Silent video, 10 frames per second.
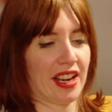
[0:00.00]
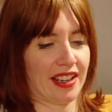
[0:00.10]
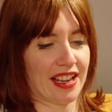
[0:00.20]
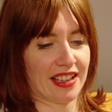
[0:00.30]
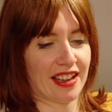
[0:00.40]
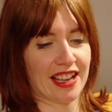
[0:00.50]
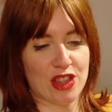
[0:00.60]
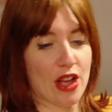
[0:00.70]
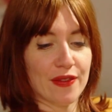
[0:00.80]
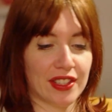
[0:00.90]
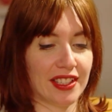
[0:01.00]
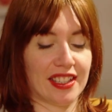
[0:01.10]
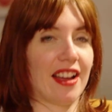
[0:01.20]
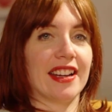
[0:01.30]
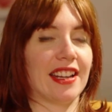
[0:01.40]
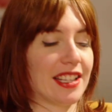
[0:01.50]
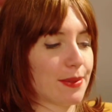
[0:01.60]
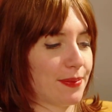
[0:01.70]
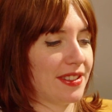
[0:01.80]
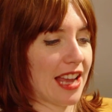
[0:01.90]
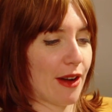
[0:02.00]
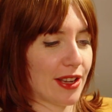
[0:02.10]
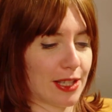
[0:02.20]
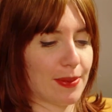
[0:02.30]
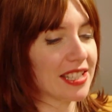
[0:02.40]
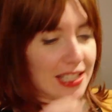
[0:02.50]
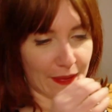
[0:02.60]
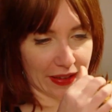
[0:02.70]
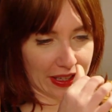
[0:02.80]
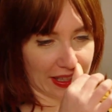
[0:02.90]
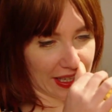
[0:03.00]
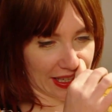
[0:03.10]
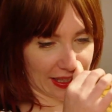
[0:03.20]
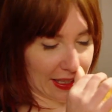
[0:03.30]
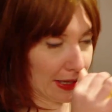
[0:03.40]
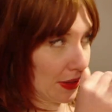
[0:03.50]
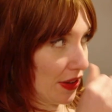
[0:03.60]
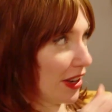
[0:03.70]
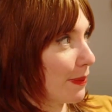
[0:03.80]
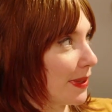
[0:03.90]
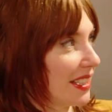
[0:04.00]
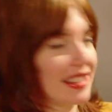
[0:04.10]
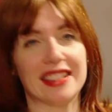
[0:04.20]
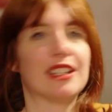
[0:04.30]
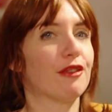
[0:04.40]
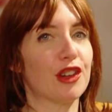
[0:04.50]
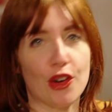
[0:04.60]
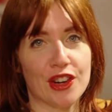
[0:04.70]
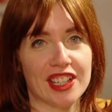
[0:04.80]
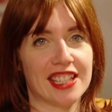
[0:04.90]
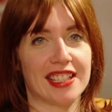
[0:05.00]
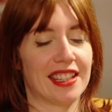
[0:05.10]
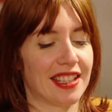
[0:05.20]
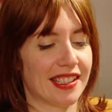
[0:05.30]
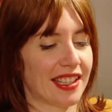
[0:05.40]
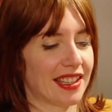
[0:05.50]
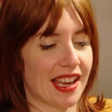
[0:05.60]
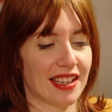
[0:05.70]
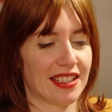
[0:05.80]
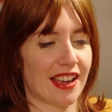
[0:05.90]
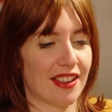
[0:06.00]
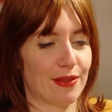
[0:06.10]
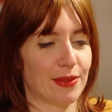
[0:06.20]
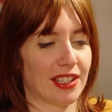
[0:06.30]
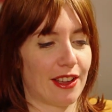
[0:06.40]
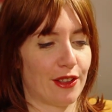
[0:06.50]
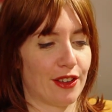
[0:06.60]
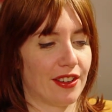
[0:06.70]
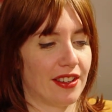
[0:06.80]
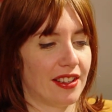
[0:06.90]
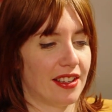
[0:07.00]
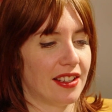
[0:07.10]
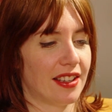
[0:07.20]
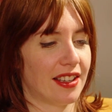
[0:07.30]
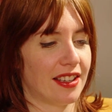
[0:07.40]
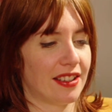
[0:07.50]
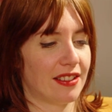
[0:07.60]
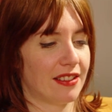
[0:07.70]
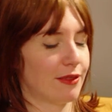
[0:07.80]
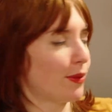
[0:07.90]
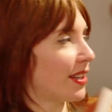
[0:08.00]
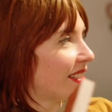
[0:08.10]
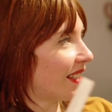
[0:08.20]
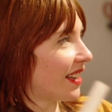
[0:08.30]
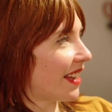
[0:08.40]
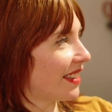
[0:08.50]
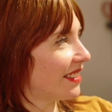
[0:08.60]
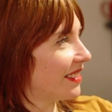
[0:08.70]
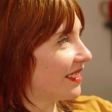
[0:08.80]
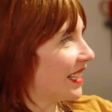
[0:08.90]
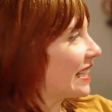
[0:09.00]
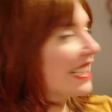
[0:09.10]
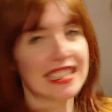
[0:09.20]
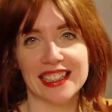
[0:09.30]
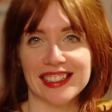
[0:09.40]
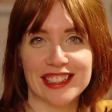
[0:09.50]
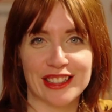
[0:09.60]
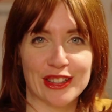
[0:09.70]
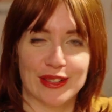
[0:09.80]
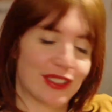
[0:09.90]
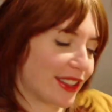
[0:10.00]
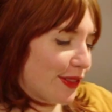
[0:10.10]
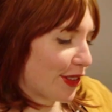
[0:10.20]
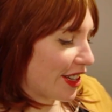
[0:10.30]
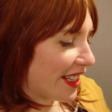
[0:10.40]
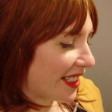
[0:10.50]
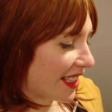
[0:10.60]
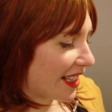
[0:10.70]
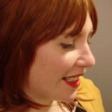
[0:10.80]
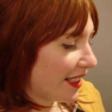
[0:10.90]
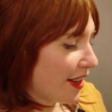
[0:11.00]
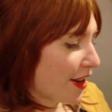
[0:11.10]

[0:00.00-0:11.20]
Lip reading: and I love the design, and I specifically can like look up different artists and things like that and tie them together in ways that I hadn't done yet. So it's very exciting.